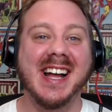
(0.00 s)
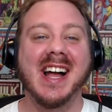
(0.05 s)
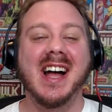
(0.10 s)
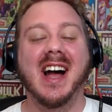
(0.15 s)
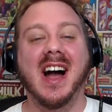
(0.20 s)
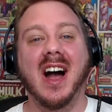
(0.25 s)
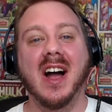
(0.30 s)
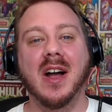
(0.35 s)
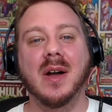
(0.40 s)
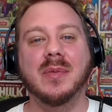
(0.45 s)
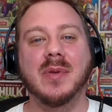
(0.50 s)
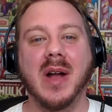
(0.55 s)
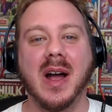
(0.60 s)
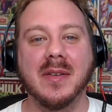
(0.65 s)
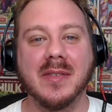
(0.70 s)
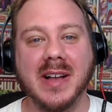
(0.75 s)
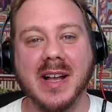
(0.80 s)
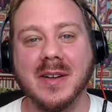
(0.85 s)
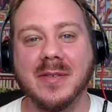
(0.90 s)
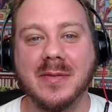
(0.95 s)
I hope you're
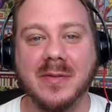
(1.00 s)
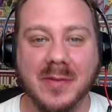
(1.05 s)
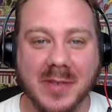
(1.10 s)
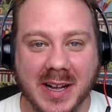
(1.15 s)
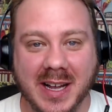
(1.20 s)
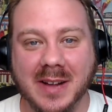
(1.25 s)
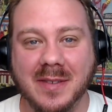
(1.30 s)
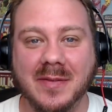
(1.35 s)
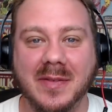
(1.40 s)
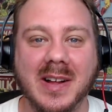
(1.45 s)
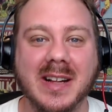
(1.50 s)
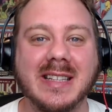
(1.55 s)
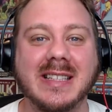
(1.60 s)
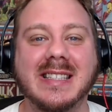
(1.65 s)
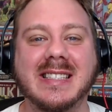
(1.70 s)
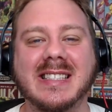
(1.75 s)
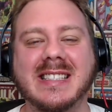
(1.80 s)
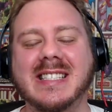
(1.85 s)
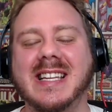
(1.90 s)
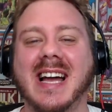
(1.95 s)
having a freaking
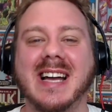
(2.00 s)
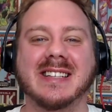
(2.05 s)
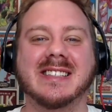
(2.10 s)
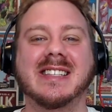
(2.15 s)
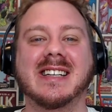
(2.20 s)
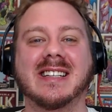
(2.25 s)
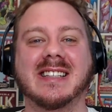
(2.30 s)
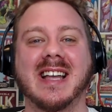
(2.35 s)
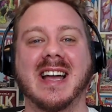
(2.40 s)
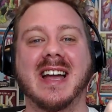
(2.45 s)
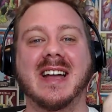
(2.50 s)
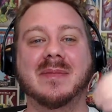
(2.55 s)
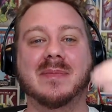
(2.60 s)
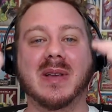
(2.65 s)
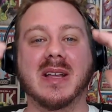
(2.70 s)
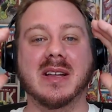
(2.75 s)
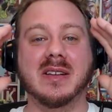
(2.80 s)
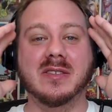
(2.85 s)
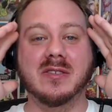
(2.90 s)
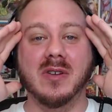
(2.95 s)
fantastic day
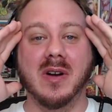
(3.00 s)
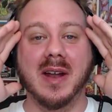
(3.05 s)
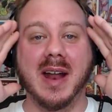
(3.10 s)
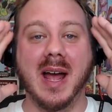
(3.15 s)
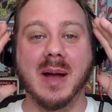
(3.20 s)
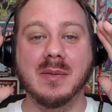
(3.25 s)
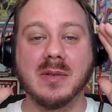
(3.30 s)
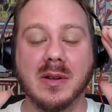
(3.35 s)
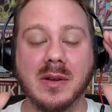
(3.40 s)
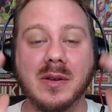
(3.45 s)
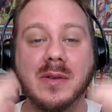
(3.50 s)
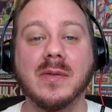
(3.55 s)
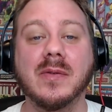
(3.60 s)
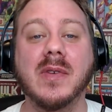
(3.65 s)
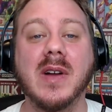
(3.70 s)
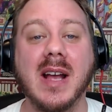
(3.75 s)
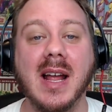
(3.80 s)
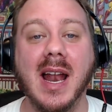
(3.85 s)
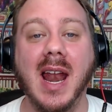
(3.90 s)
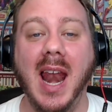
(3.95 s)
because you're an absolute
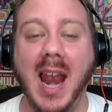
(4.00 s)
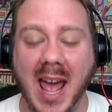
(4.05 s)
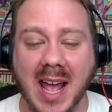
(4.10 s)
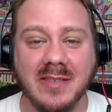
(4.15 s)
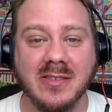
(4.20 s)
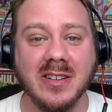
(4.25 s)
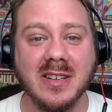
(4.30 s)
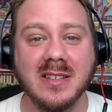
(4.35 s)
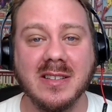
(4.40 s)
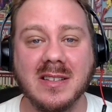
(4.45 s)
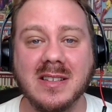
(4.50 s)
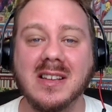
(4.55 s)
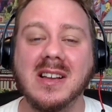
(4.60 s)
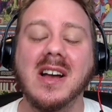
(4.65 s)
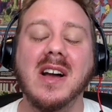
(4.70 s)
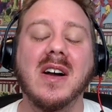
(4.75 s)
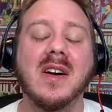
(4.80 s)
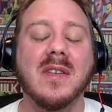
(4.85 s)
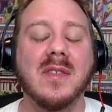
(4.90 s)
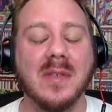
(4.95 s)
freaking legend
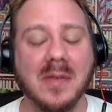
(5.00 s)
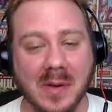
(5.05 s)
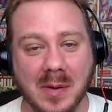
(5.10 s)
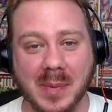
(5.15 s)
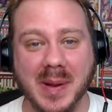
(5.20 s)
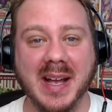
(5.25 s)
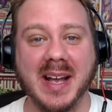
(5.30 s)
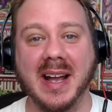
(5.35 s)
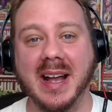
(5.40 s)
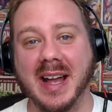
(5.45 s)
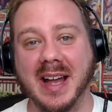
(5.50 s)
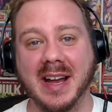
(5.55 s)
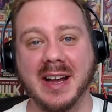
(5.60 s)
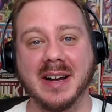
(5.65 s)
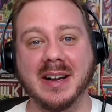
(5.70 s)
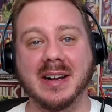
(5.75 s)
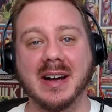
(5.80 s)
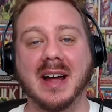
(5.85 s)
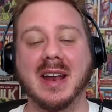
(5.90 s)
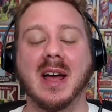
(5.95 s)
for being
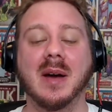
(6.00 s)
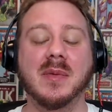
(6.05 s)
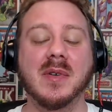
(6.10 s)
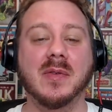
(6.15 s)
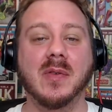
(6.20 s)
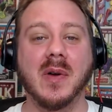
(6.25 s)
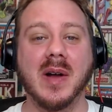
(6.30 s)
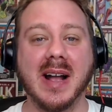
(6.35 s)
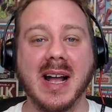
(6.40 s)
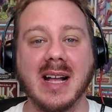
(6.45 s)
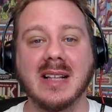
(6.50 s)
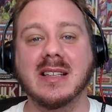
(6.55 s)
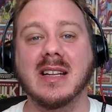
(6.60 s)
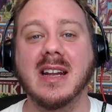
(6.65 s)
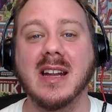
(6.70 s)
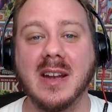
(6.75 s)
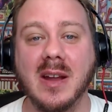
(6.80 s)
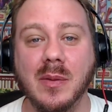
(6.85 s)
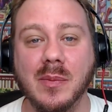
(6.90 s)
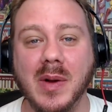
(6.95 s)
here. And now before I get to the
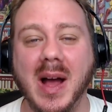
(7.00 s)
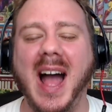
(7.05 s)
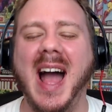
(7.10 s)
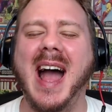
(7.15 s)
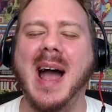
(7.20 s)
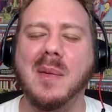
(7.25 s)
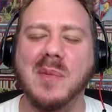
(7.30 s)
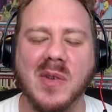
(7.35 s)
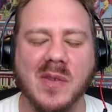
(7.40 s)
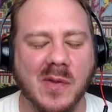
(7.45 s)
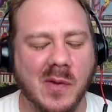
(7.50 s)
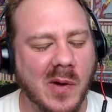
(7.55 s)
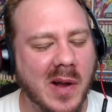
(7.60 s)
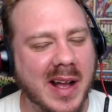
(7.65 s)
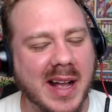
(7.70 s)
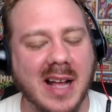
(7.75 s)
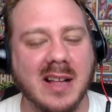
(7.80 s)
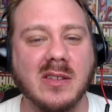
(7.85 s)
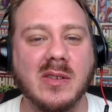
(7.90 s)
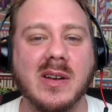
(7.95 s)
number and before I
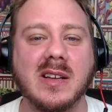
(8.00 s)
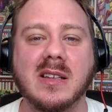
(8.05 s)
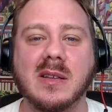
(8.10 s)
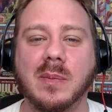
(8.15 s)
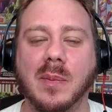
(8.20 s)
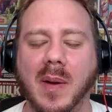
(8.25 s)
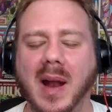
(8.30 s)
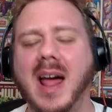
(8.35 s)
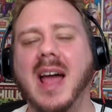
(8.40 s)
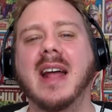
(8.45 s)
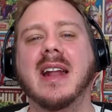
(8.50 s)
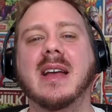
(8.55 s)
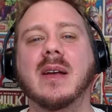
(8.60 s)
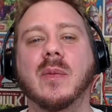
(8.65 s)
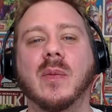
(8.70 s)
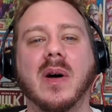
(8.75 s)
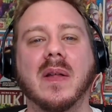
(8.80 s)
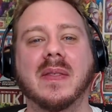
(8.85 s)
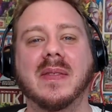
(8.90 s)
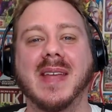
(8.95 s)
get to explaining
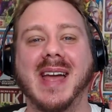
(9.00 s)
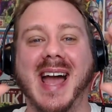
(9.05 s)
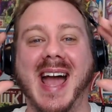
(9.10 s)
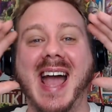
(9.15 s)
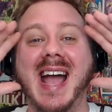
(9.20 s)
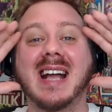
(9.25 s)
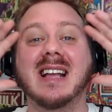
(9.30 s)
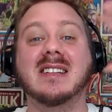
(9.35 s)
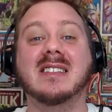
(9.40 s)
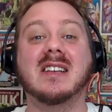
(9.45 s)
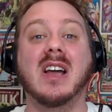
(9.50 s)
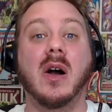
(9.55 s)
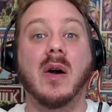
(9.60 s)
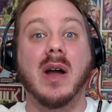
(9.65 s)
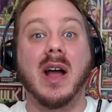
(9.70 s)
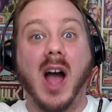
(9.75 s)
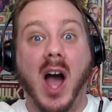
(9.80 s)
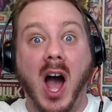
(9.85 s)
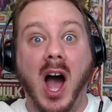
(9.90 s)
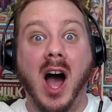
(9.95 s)
what the heck is
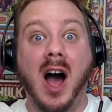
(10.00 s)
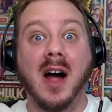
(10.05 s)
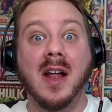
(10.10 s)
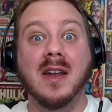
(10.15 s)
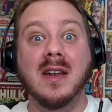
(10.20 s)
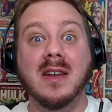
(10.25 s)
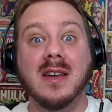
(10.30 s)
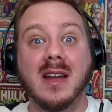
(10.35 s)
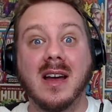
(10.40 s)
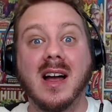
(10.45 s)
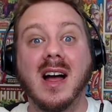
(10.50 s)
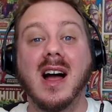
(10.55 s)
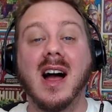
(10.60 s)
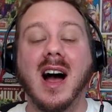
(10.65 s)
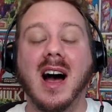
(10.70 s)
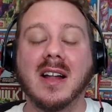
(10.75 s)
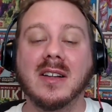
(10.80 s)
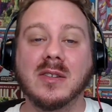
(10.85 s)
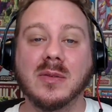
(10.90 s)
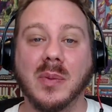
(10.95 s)
going on,
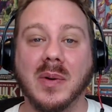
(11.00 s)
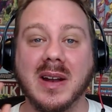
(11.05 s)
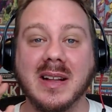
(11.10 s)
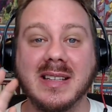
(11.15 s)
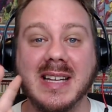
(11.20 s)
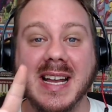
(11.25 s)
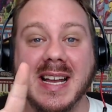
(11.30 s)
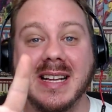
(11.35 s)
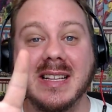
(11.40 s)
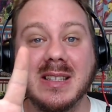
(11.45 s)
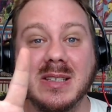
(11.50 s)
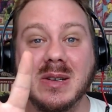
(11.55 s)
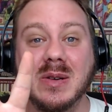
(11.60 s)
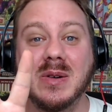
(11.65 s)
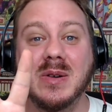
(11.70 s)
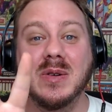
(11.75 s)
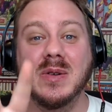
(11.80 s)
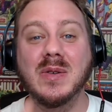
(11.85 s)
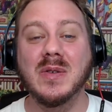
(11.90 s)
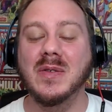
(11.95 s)
I just want to tell you
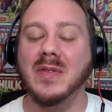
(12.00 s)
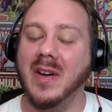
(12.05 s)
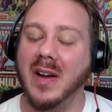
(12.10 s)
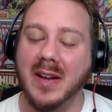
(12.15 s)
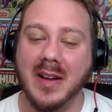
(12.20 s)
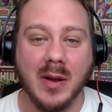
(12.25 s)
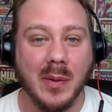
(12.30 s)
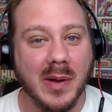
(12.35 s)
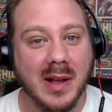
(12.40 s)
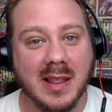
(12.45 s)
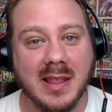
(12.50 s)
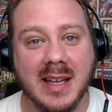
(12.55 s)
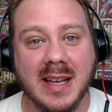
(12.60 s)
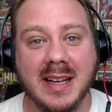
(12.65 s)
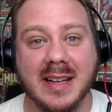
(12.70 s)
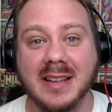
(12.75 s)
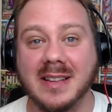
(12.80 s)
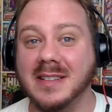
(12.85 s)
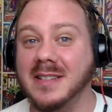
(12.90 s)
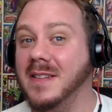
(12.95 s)
two very quick
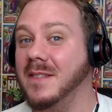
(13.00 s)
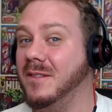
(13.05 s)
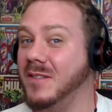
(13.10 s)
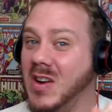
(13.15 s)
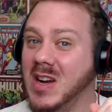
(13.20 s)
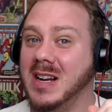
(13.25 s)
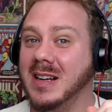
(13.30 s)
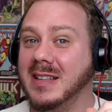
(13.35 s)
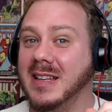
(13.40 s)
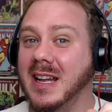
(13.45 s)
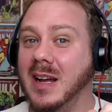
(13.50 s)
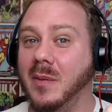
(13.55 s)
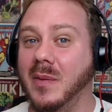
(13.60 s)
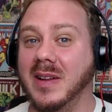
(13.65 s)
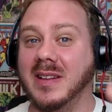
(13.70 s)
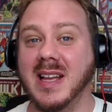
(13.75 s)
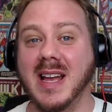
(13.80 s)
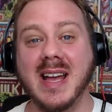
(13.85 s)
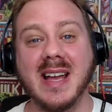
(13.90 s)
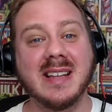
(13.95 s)
things. First thing I want
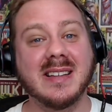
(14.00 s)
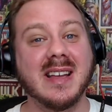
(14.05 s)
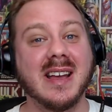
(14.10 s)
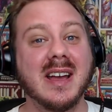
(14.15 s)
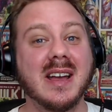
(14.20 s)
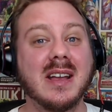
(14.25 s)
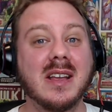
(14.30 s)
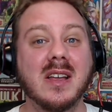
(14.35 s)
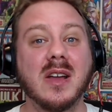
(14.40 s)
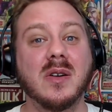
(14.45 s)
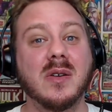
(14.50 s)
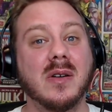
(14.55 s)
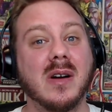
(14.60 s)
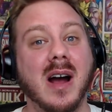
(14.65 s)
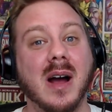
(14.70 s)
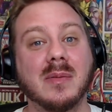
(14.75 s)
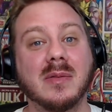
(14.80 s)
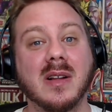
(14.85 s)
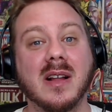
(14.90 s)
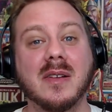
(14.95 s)
to say is, you are
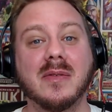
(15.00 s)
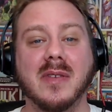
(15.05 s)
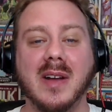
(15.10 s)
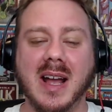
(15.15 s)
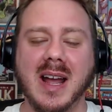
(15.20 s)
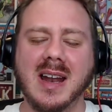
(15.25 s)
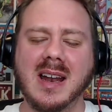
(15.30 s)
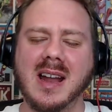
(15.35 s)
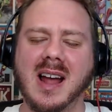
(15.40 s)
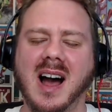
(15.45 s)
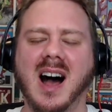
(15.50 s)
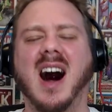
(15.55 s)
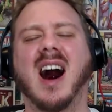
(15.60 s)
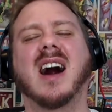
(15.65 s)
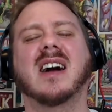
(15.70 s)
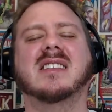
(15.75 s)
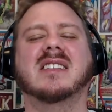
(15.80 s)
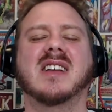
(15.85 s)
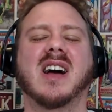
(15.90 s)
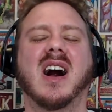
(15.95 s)
absolutely freaking
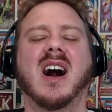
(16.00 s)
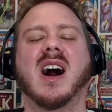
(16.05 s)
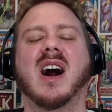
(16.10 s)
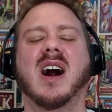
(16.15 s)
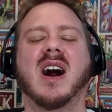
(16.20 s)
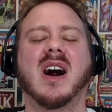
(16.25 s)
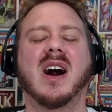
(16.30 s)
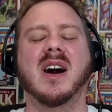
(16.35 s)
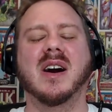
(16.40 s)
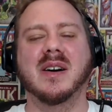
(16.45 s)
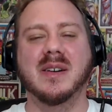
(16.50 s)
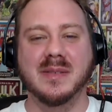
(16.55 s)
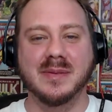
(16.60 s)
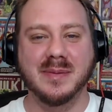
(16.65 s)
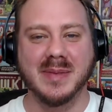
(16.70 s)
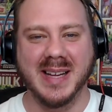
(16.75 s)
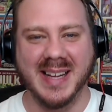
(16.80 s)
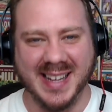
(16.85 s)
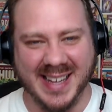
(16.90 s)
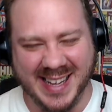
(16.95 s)
awesome.